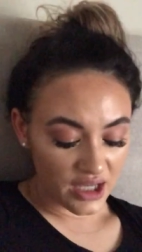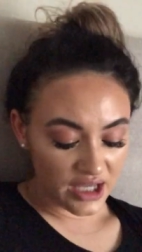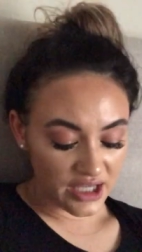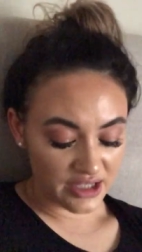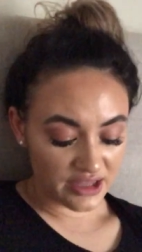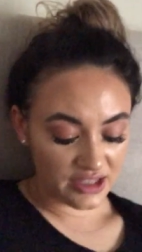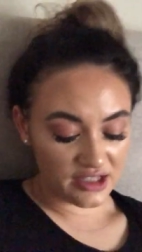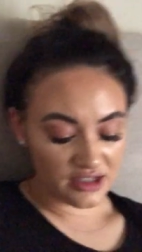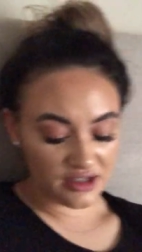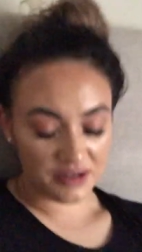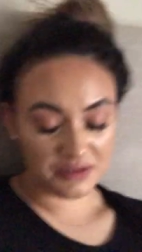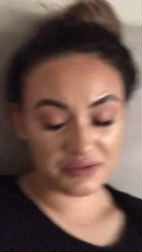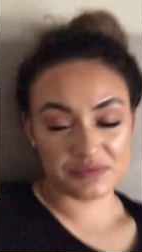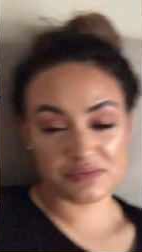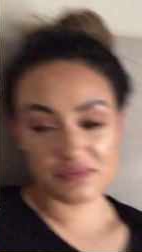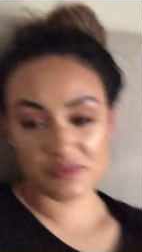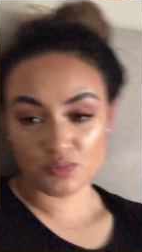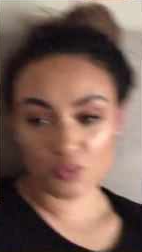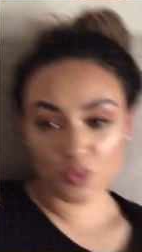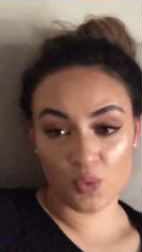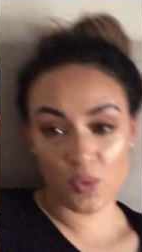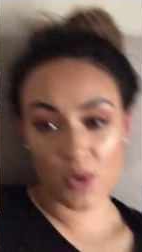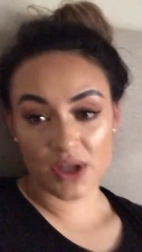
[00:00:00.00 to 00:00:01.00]
And then I
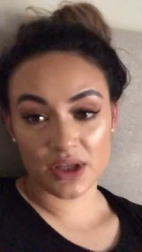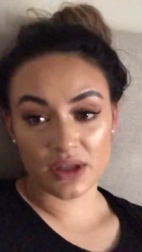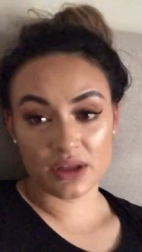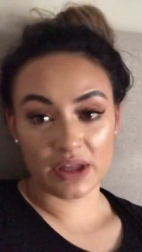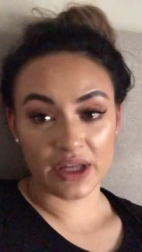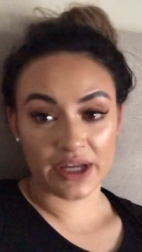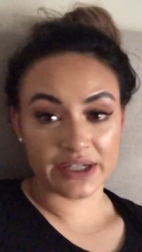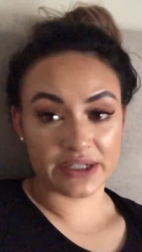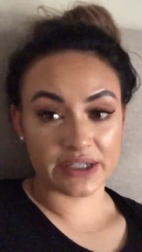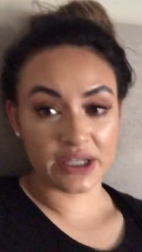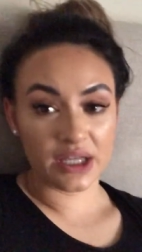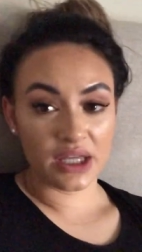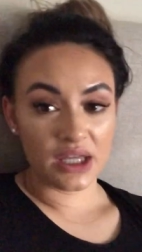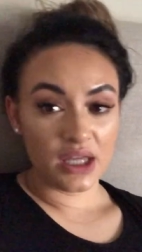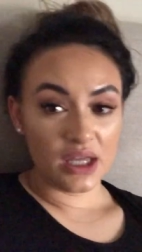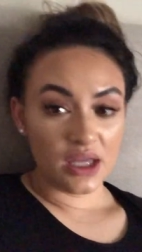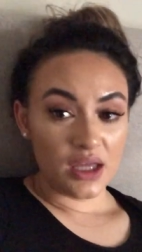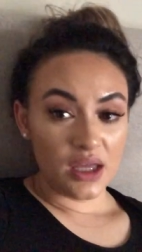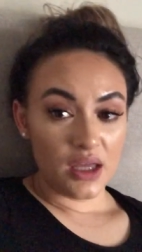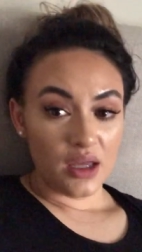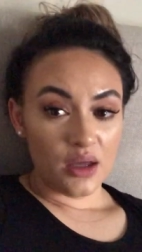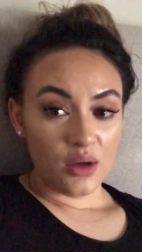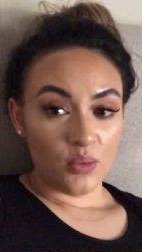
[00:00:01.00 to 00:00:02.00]
went like,
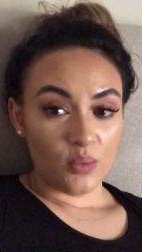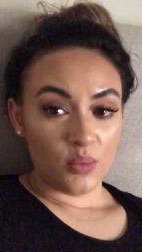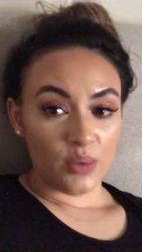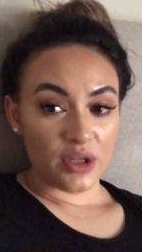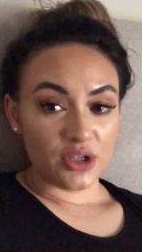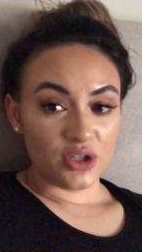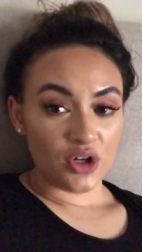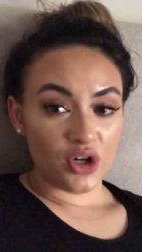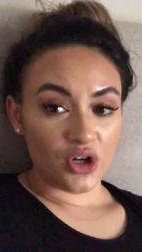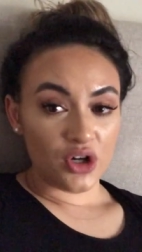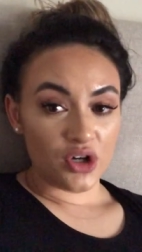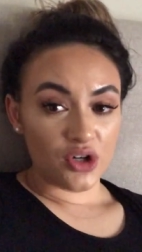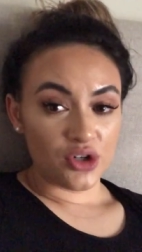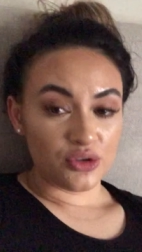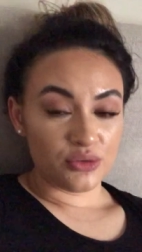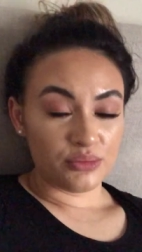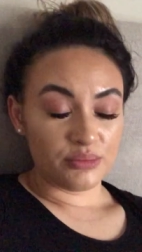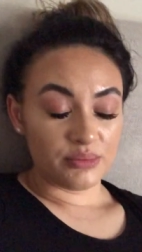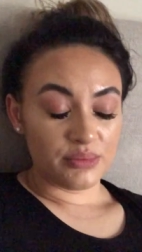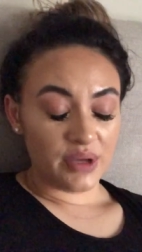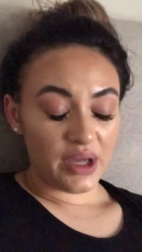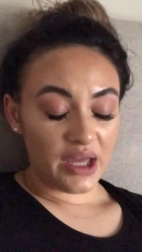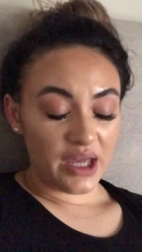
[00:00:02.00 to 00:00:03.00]
went
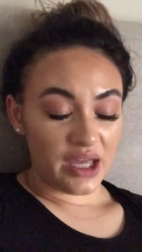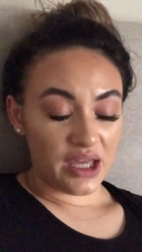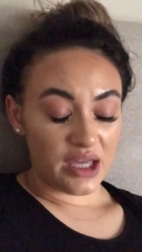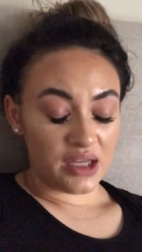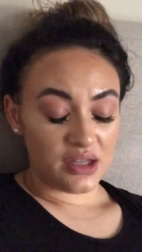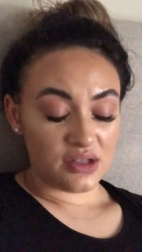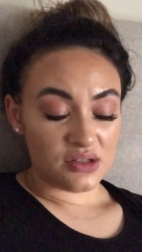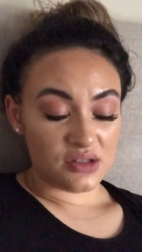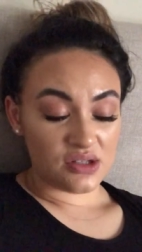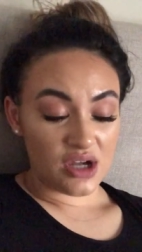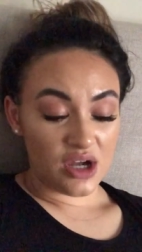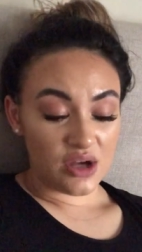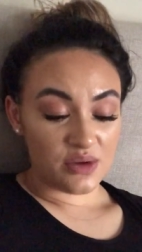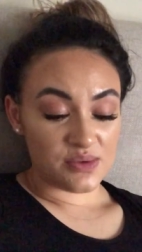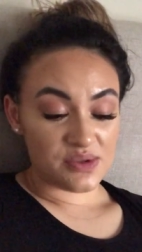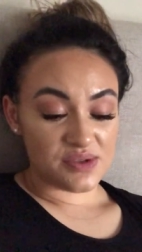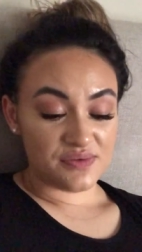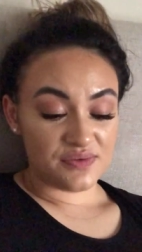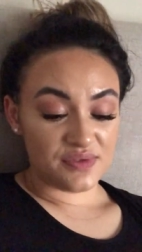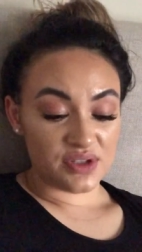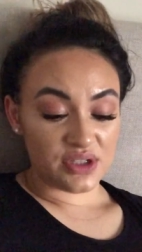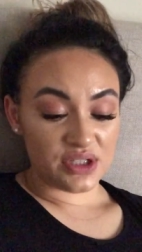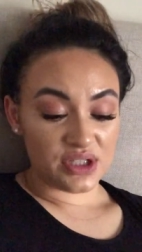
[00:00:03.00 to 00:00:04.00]
home and I
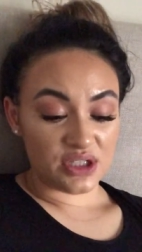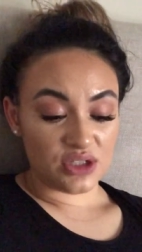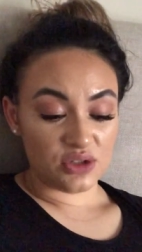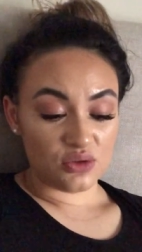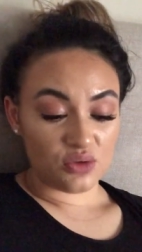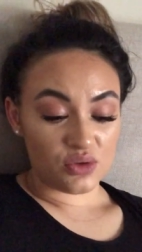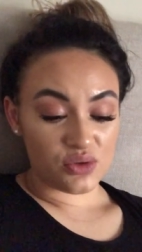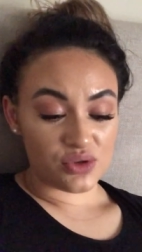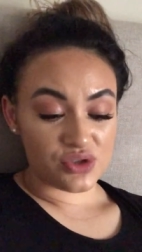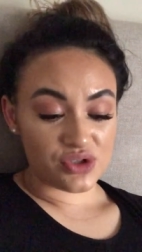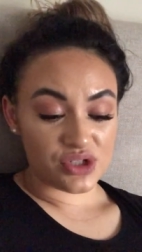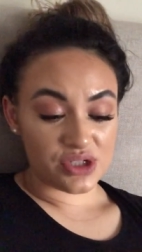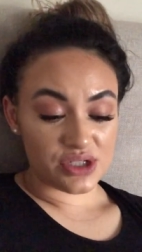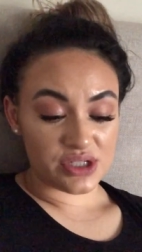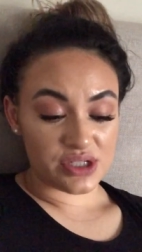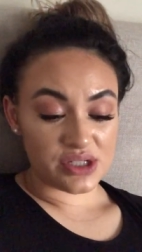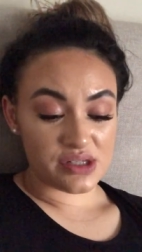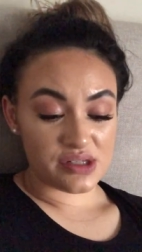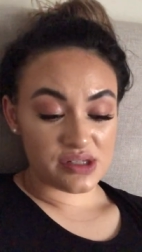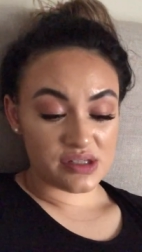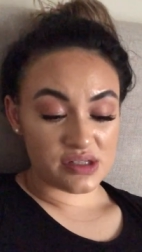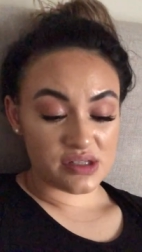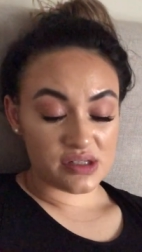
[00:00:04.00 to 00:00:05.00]
was feeling
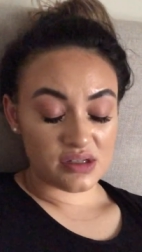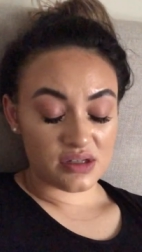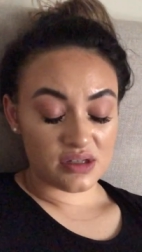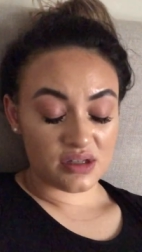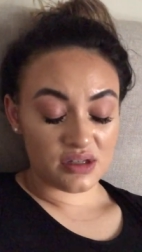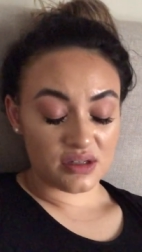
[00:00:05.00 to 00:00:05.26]
nauseous.